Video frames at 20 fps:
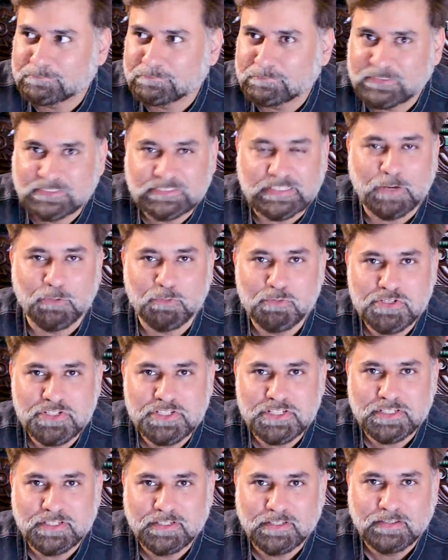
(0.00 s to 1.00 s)

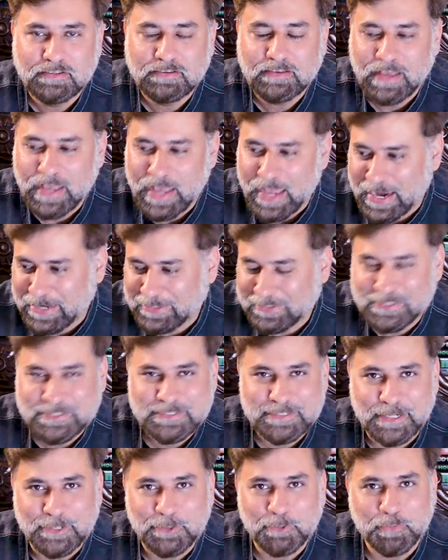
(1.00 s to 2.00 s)
sounds and they
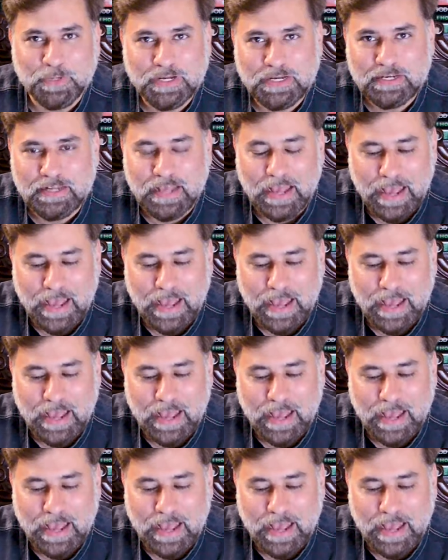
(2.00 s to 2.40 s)
stuck to it,